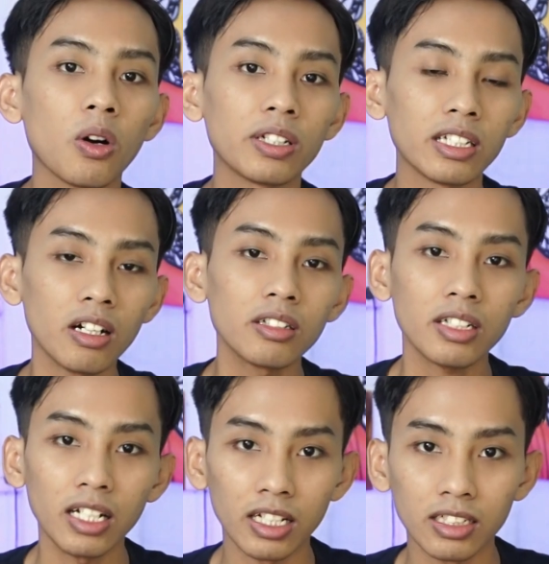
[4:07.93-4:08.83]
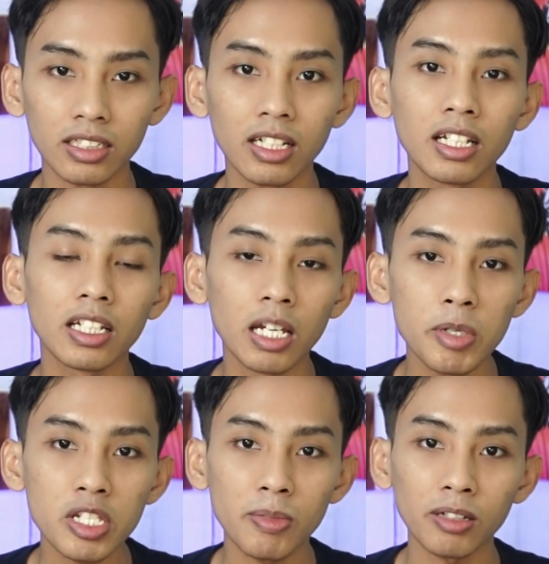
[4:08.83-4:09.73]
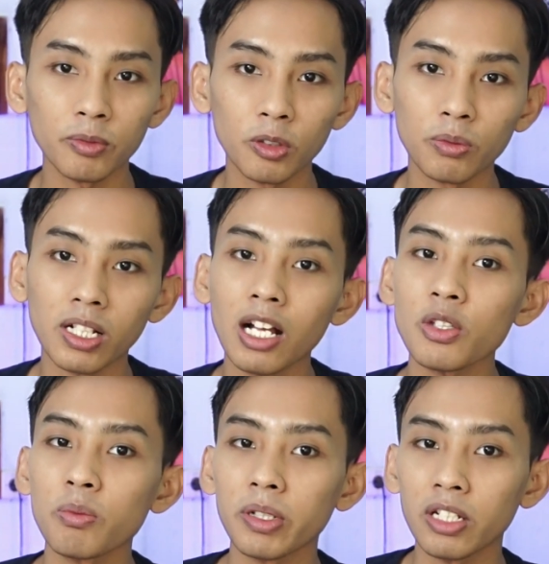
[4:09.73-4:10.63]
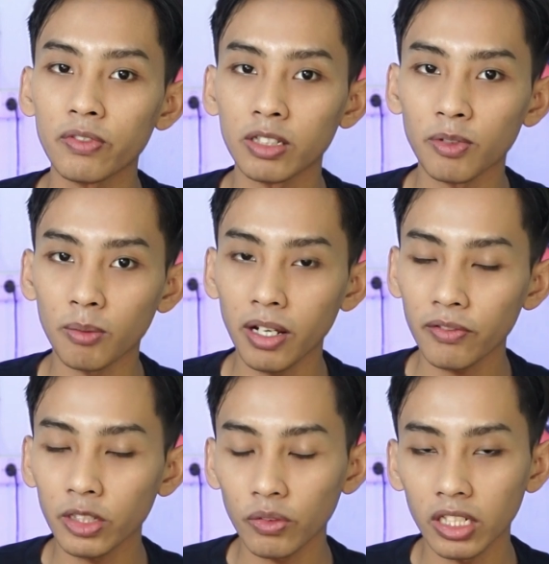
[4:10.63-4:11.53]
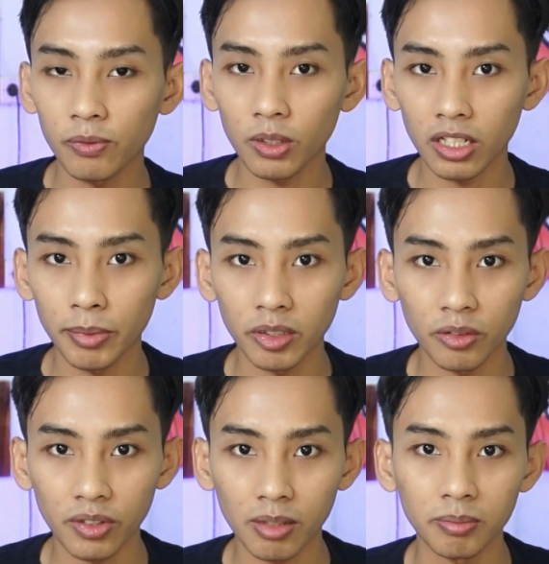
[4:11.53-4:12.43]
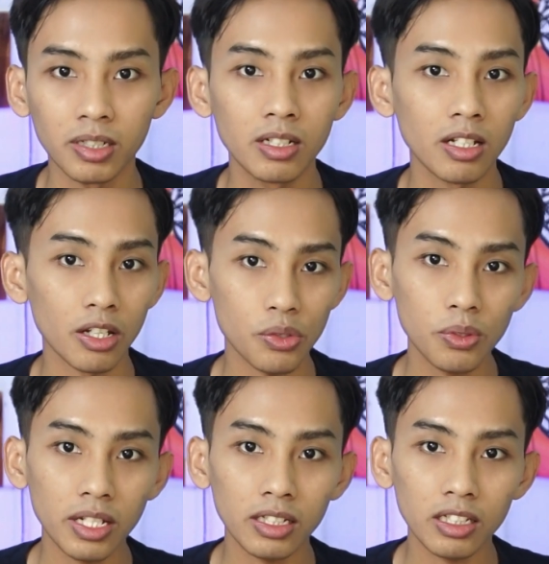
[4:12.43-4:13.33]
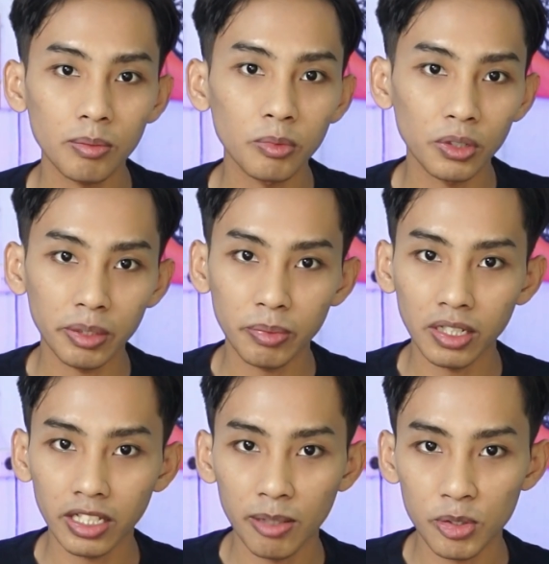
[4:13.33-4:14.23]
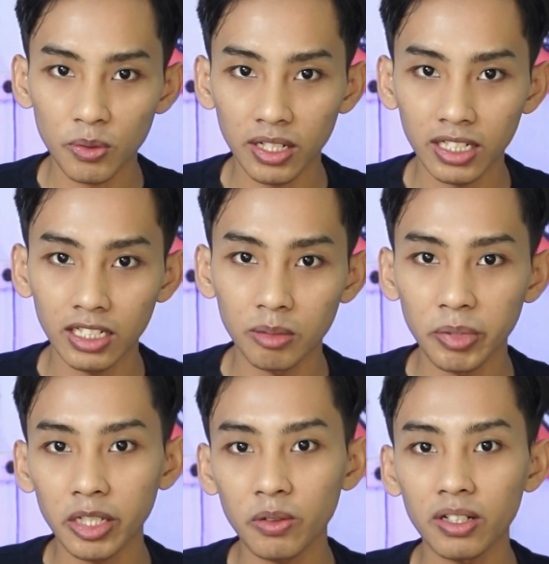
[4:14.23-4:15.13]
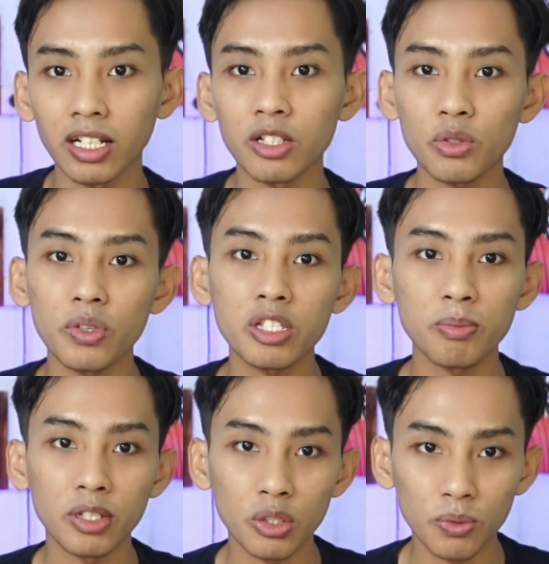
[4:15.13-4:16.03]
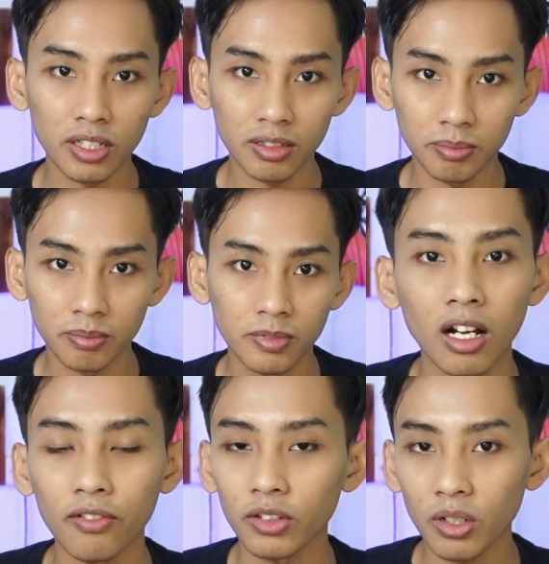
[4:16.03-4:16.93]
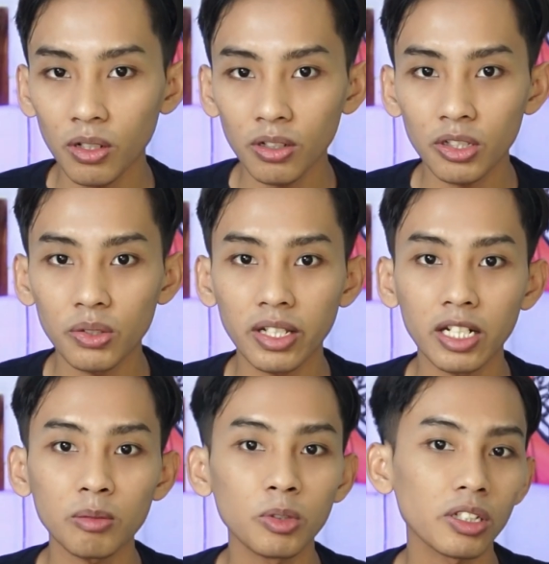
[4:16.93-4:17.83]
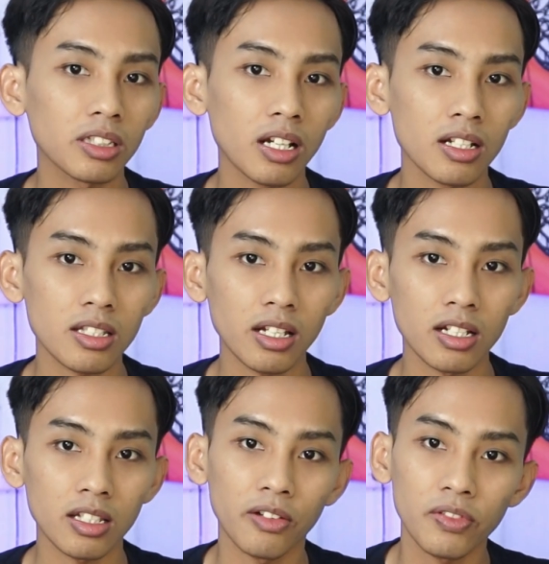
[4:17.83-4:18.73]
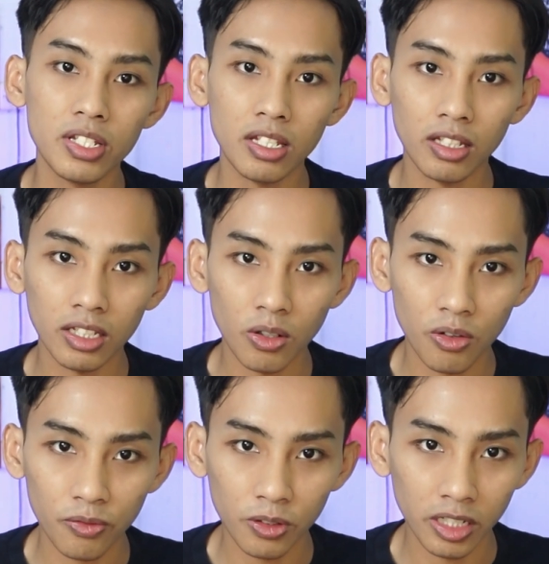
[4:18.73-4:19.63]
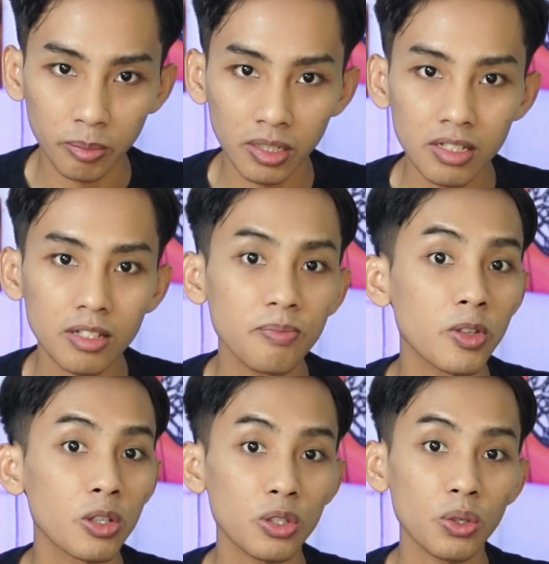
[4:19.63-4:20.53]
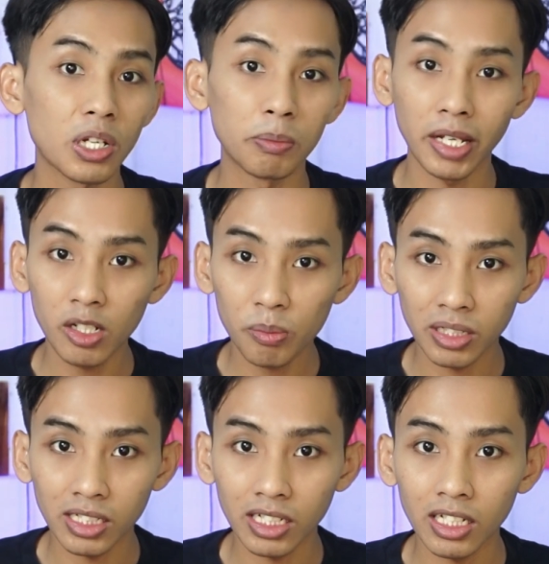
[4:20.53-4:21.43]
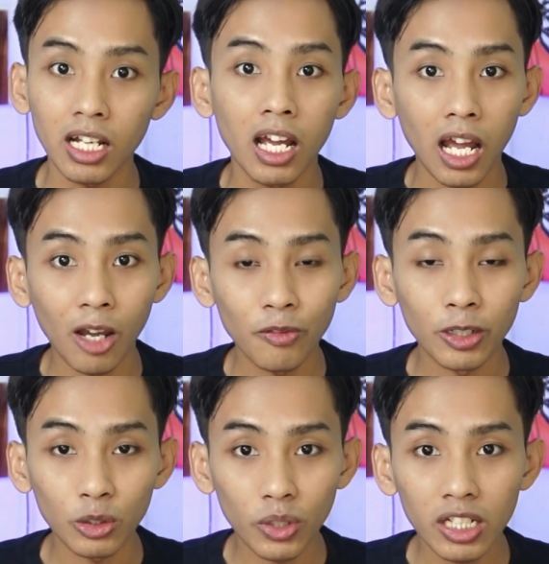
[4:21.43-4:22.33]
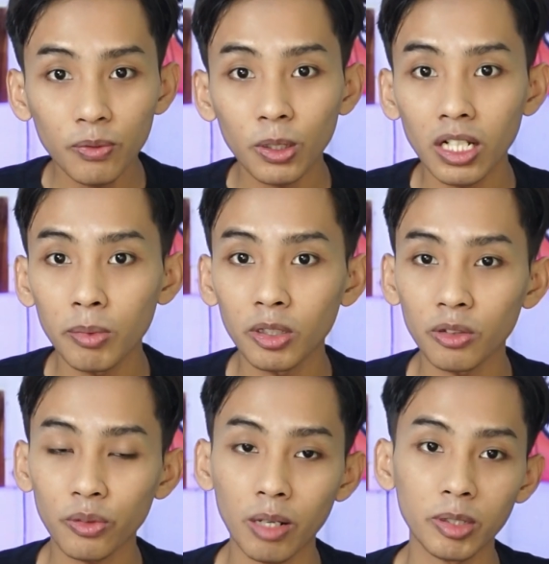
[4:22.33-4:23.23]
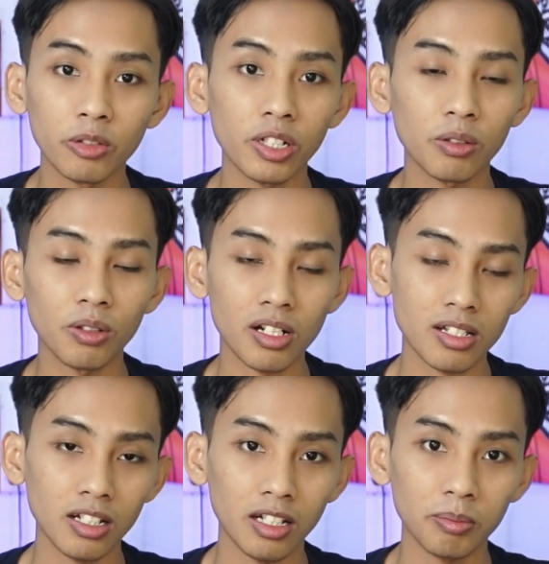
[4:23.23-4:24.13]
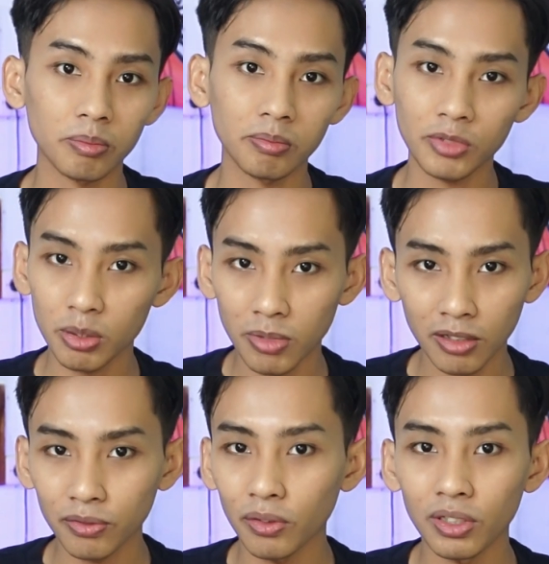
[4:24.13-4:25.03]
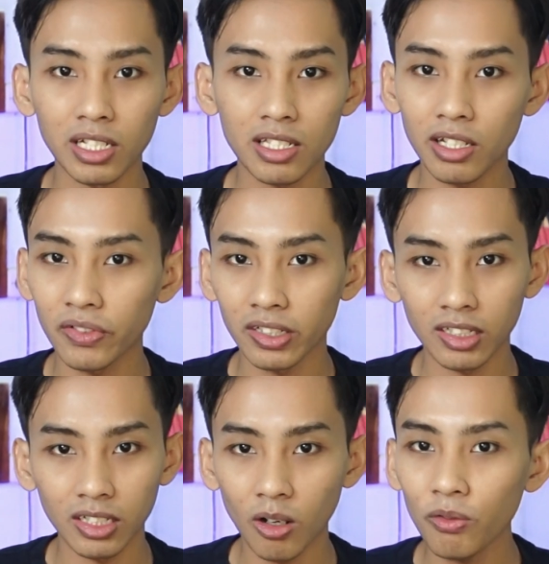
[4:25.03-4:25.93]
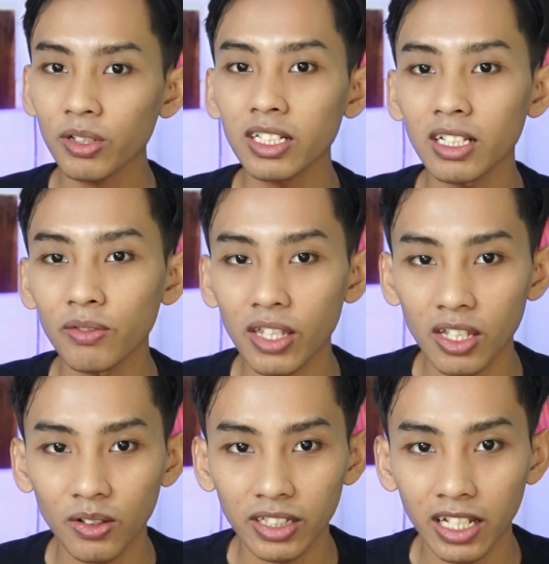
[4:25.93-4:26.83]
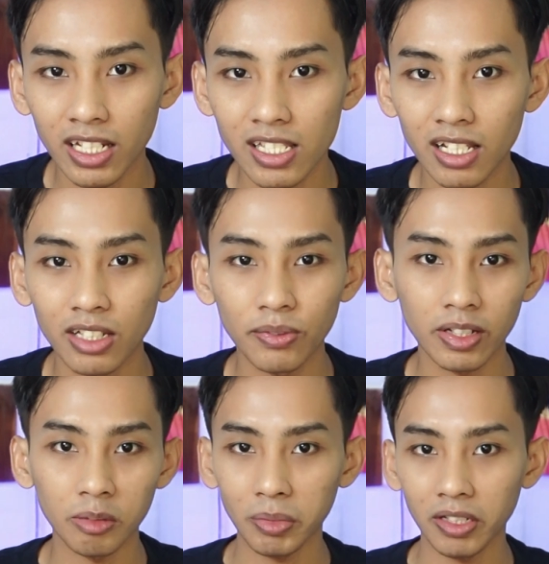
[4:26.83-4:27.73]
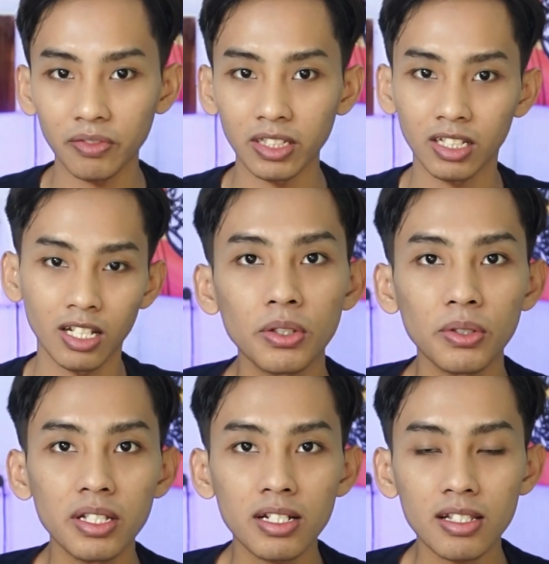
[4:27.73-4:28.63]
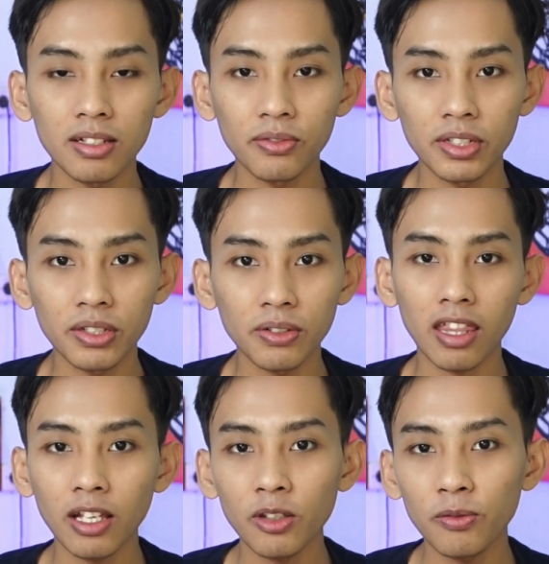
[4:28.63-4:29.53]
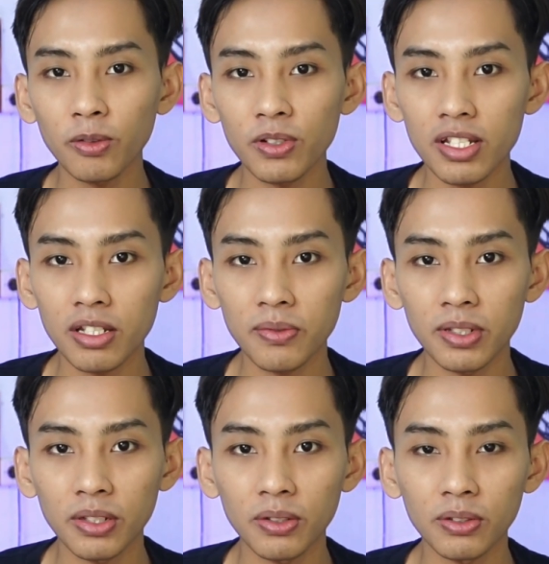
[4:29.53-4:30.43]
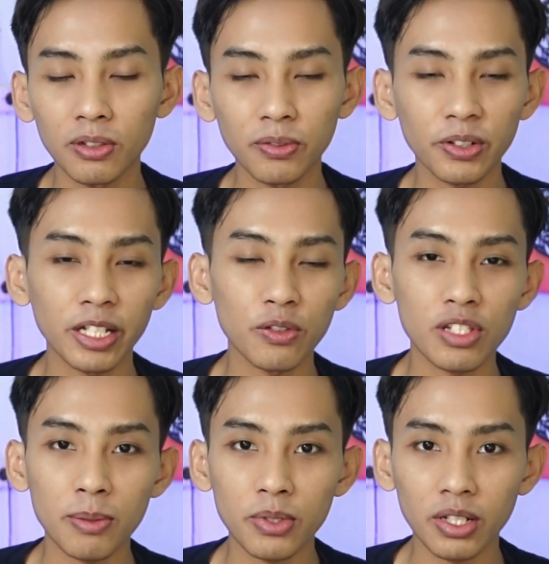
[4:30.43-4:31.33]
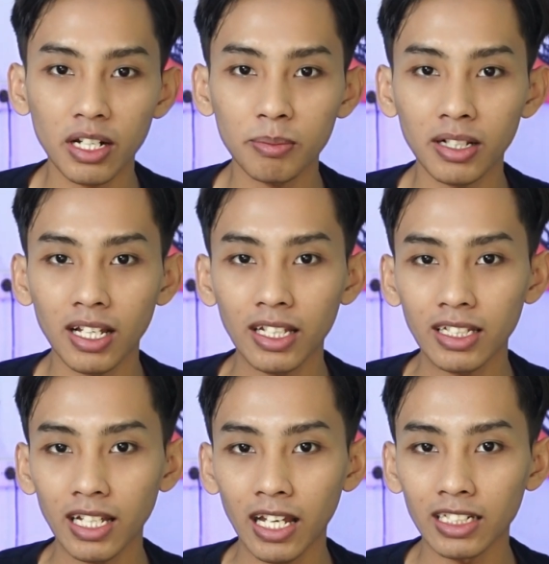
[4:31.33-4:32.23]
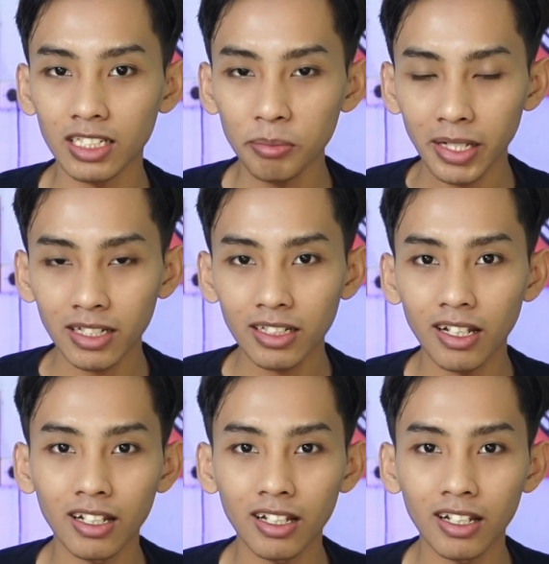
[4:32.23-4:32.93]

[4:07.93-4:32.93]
On the other hand, Gaming smartphone will also benefit from having 24GB of RAM, as you can keep multiple games running in the background and switch between them. After all, you cannot multitask as efficiently or foldables, so in many opinion, having 24GB of RAM and regular slab smartphone is definitely overkill without any significant benefit. So here's the video. Thank you for watching this video. Don't forget to subscribe, like, and comment.